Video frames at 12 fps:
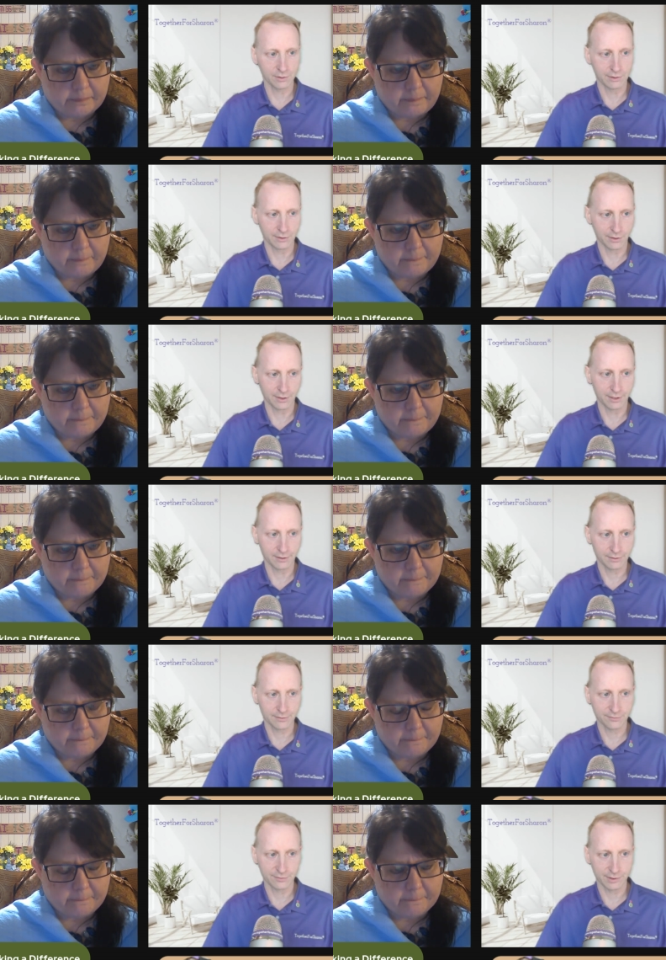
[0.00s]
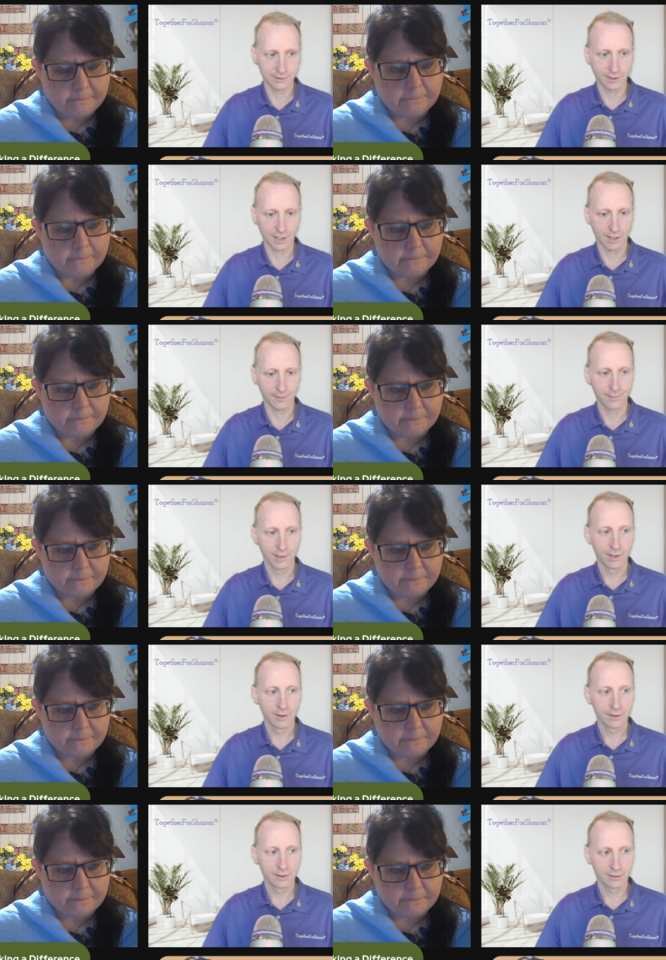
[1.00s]
Speaker 1: you and your audience for the time
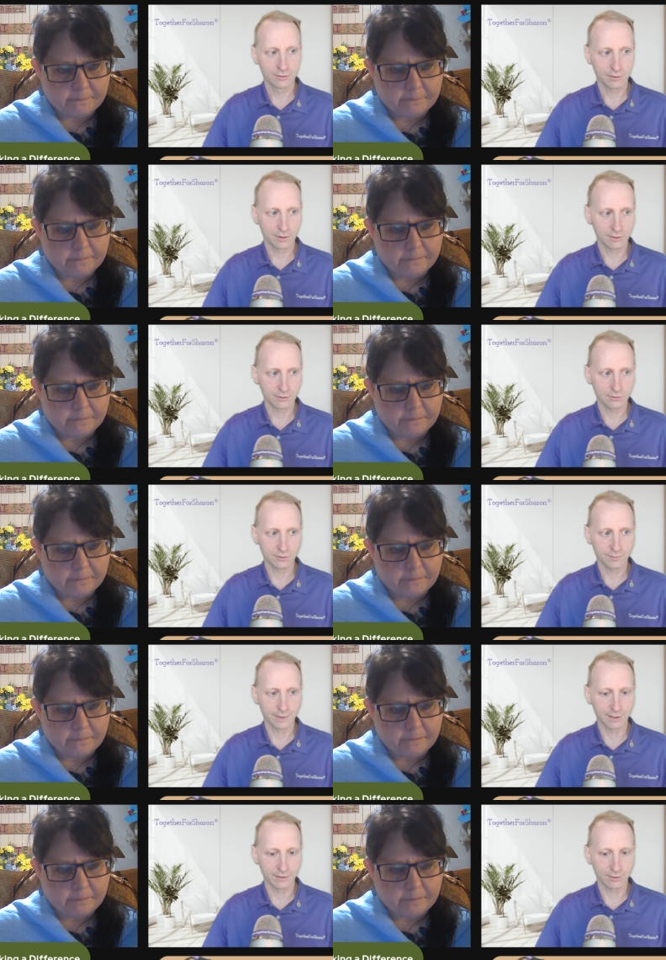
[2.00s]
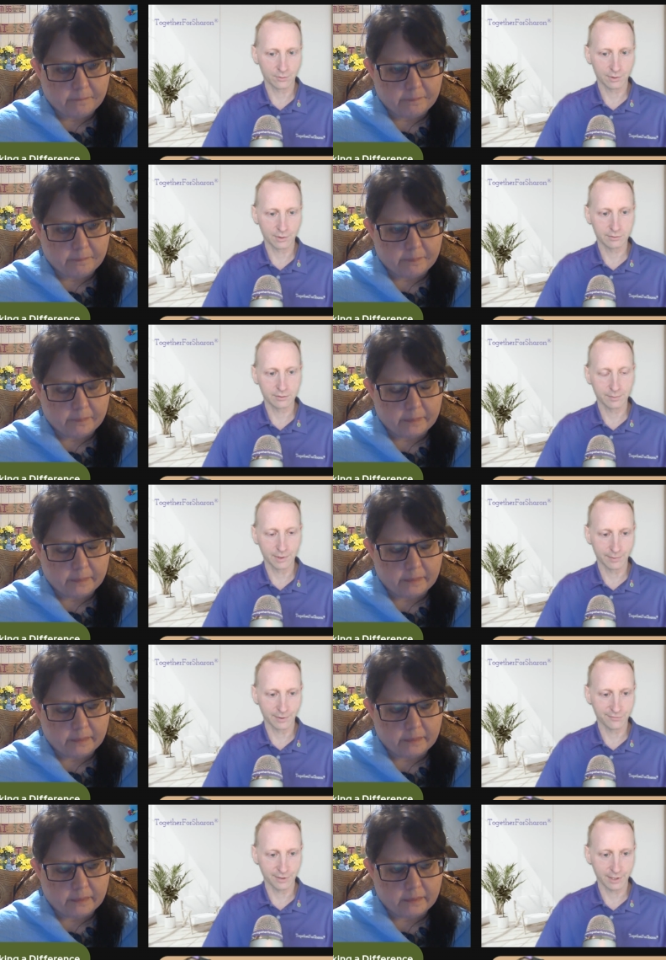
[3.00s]
because uh, it just means the world to
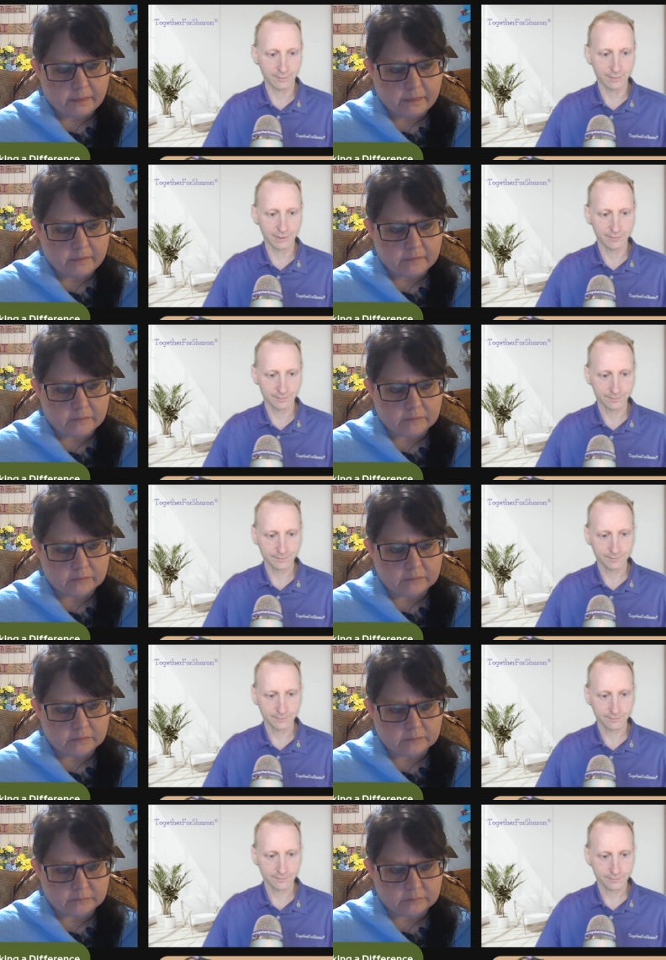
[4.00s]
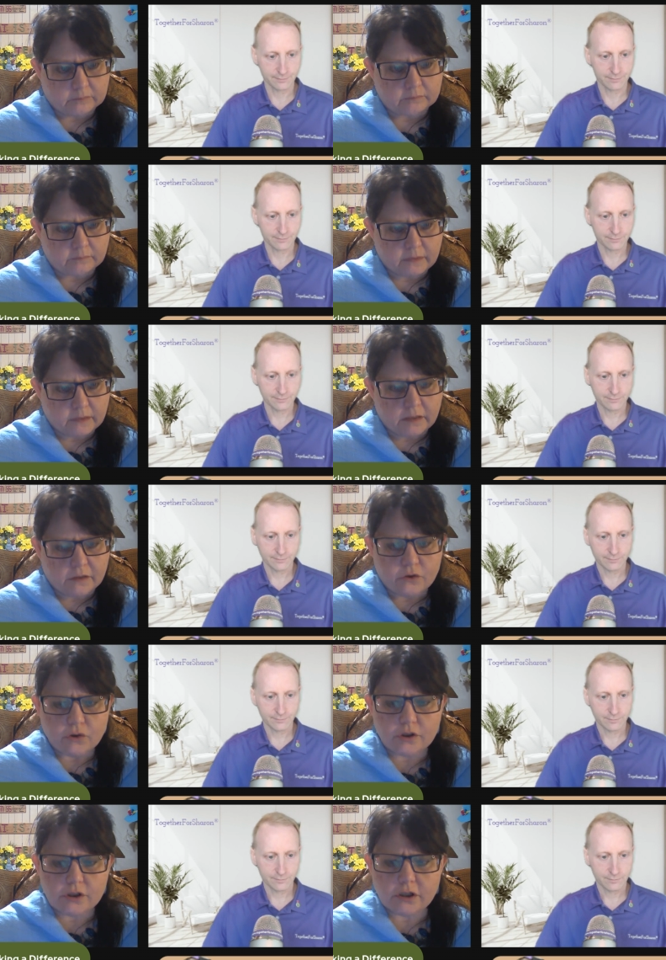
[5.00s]
me and my family.
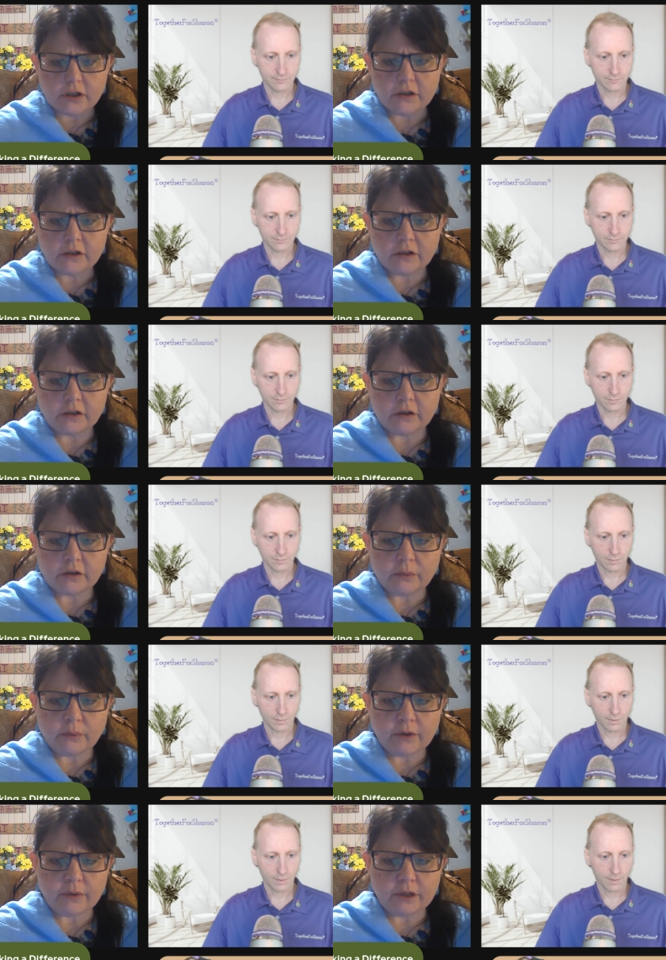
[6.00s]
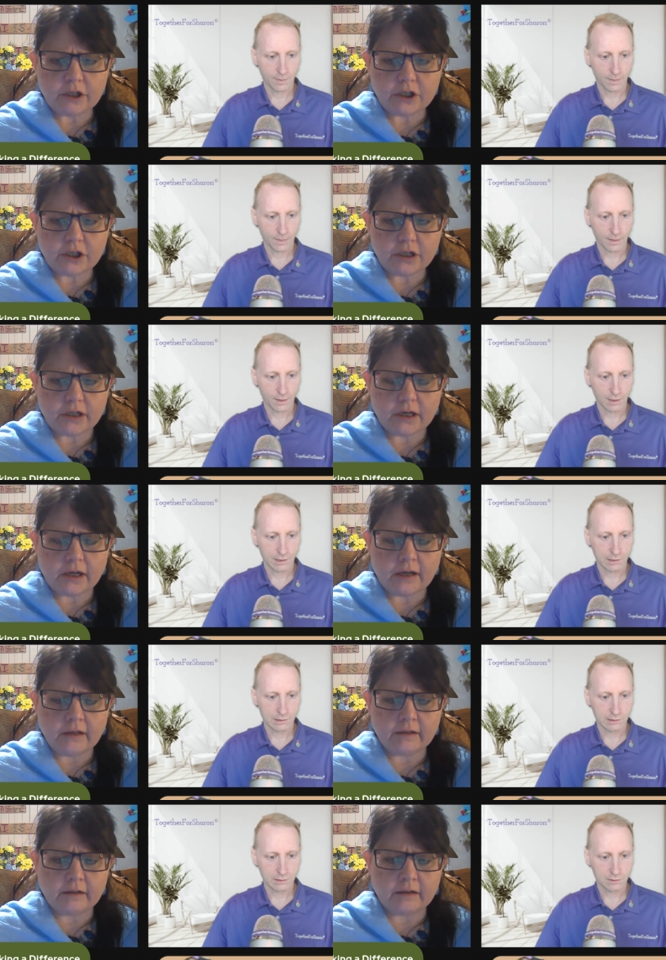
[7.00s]
Speaker 2: George, uh, the one question
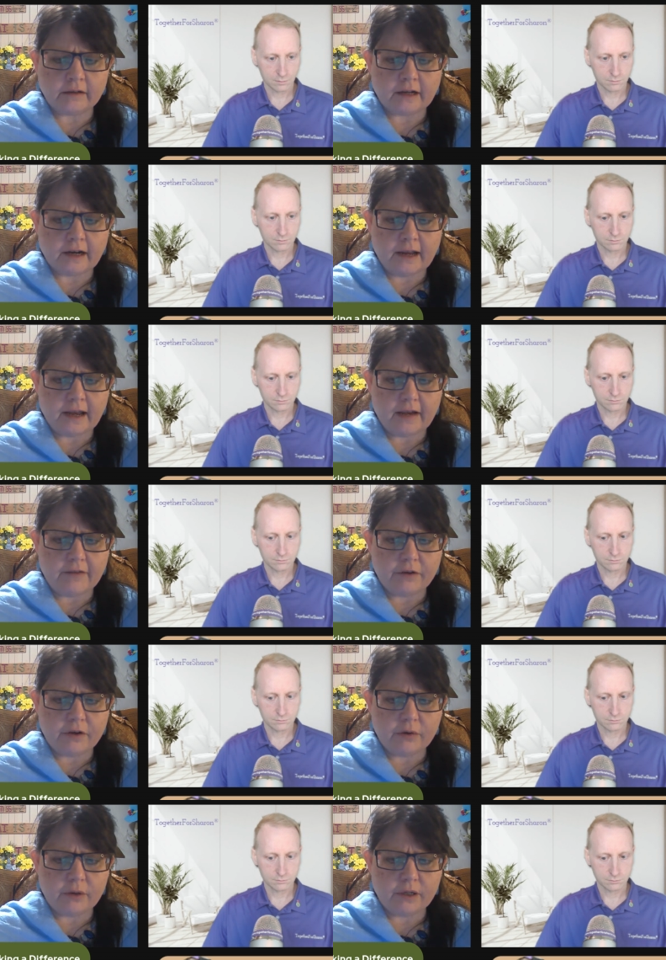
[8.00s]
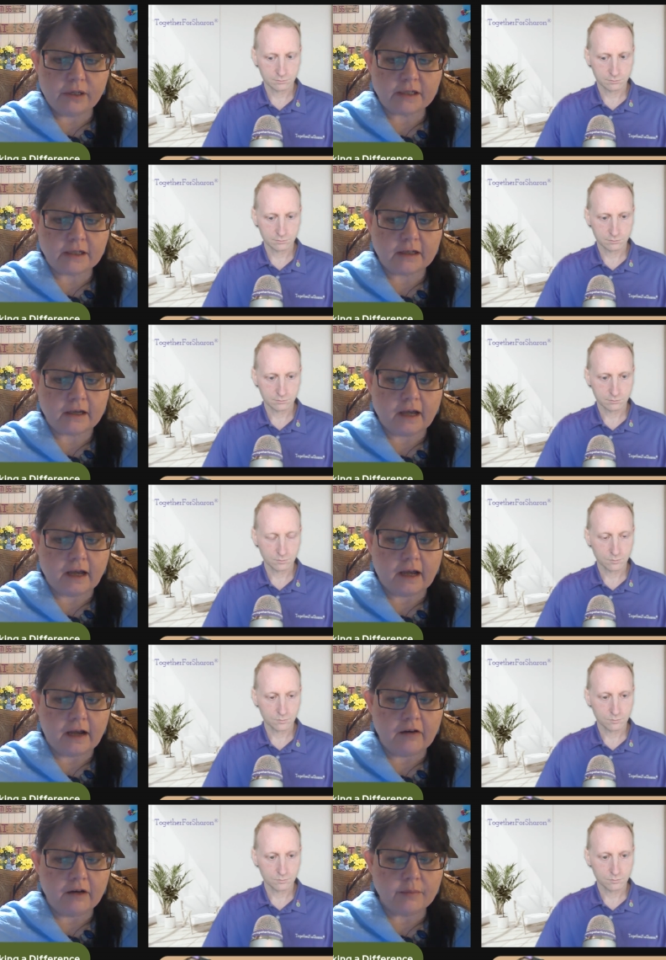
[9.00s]
uh, that I have here is
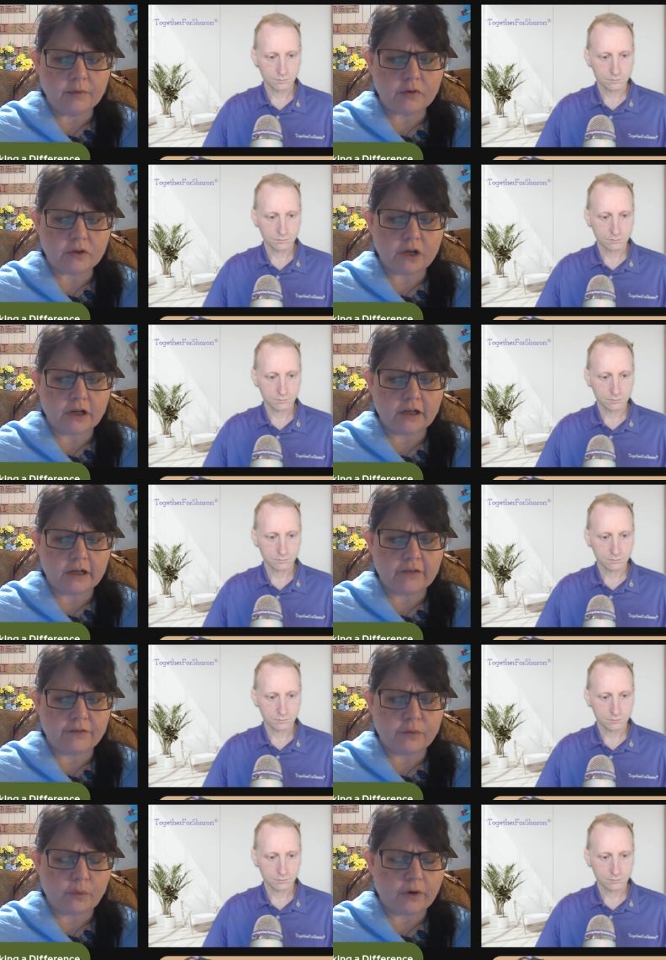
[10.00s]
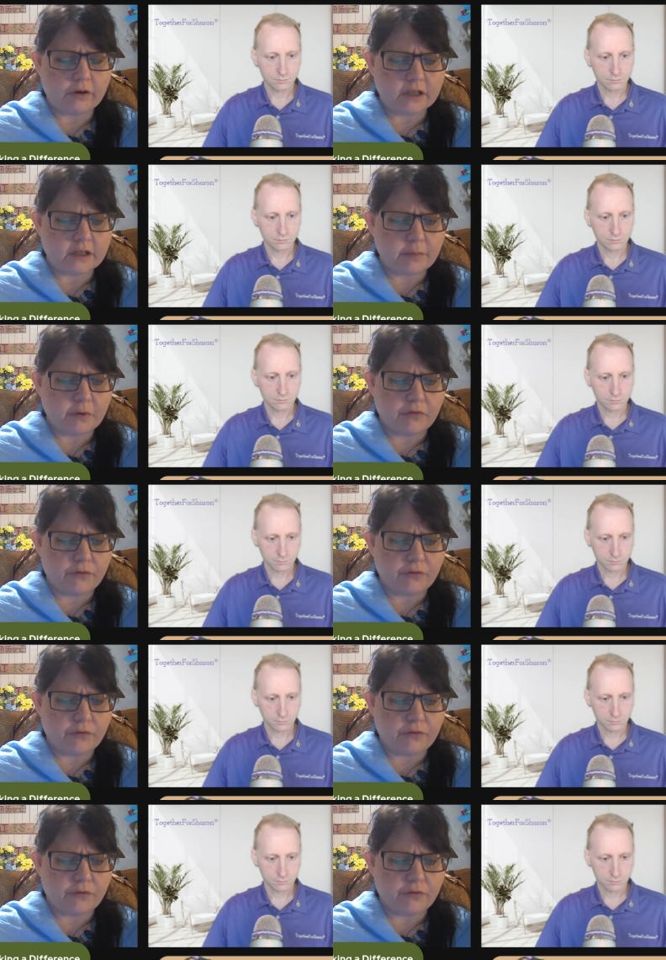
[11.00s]
how come there's not enough awareness about